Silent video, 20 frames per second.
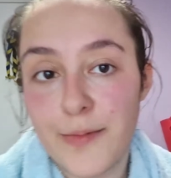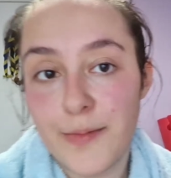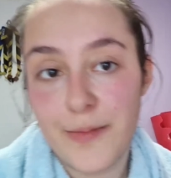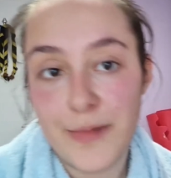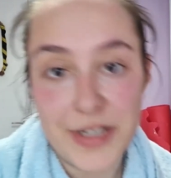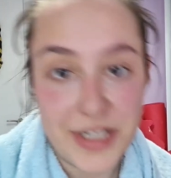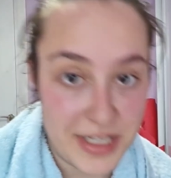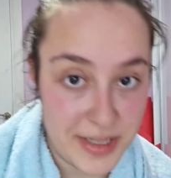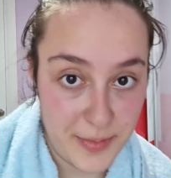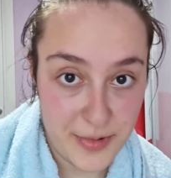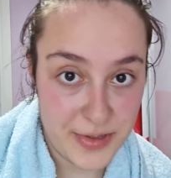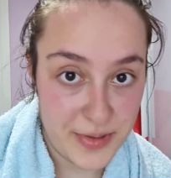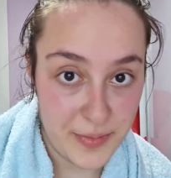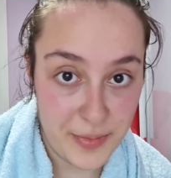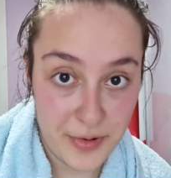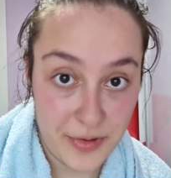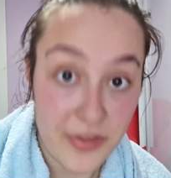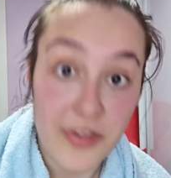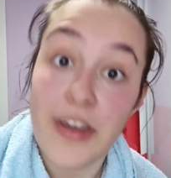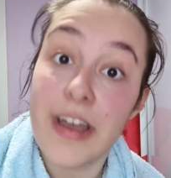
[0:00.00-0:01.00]
which is the most
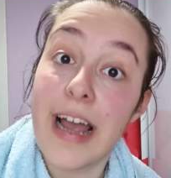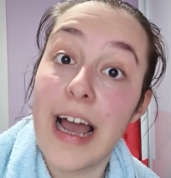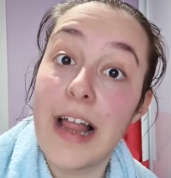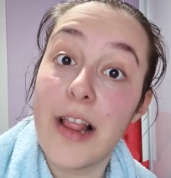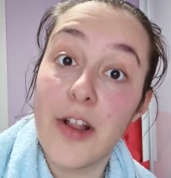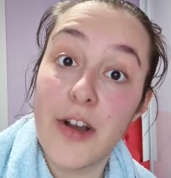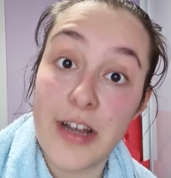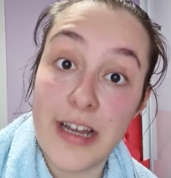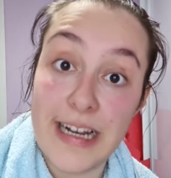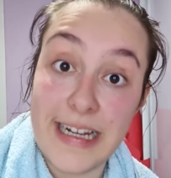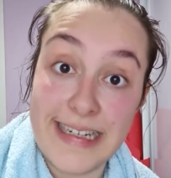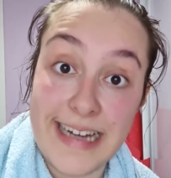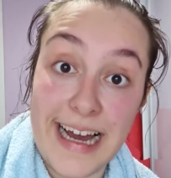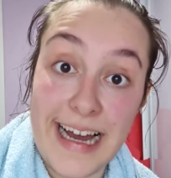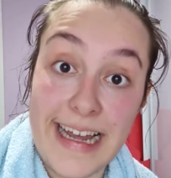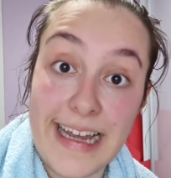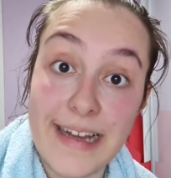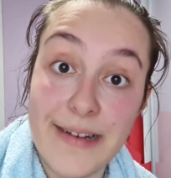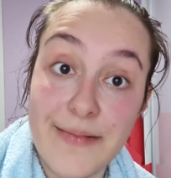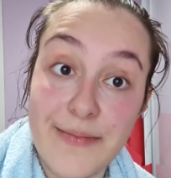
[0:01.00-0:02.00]
important thing I look in a
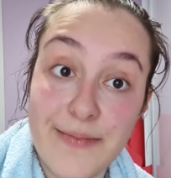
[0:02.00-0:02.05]
diet.